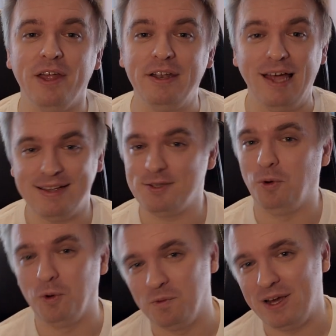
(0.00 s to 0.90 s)
And as
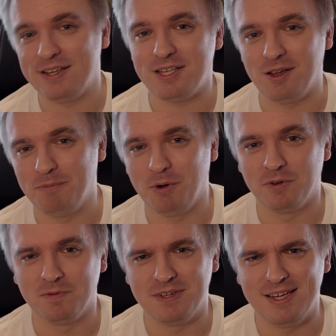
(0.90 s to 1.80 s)
always,
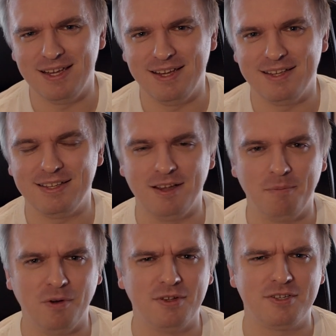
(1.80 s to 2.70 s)
both of these
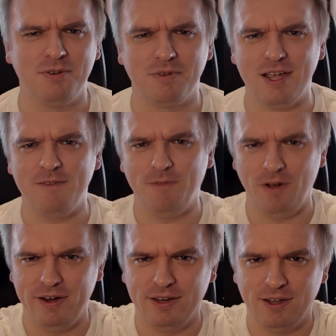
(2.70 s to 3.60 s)
products you can
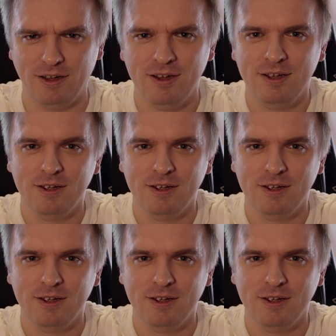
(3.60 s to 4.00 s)
find